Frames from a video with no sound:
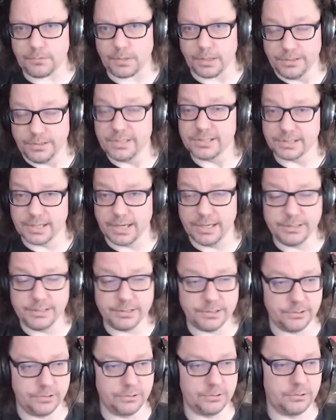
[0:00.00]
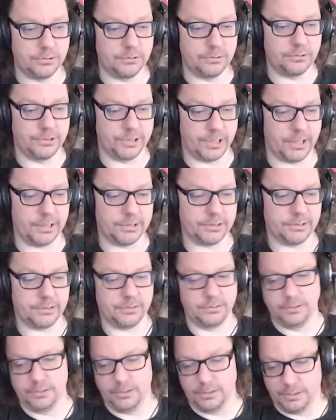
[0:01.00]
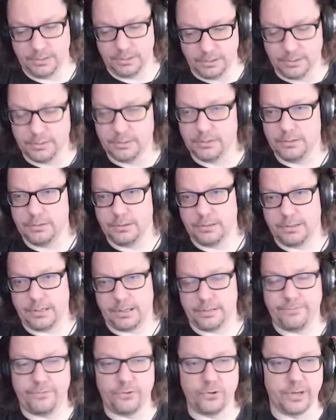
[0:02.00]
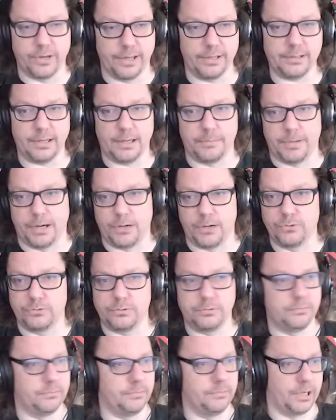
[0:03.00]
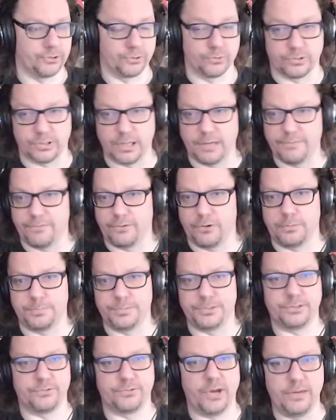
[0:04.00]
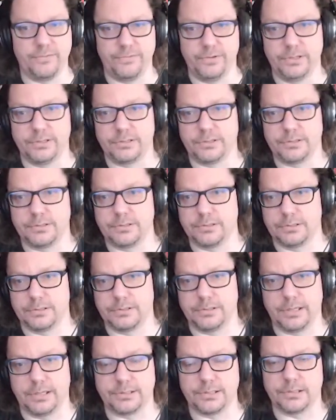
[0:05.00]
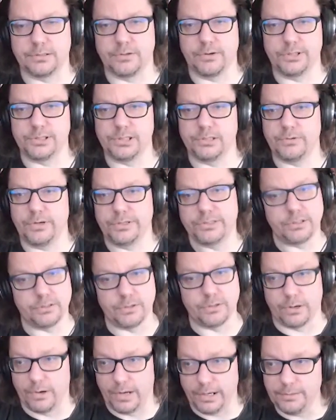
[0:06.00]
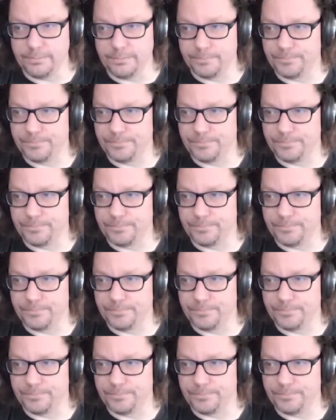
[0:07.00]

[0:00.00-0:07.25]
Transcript: In this case, you just can forget about Azure DevOps, Travis, etc., etc., etc., right?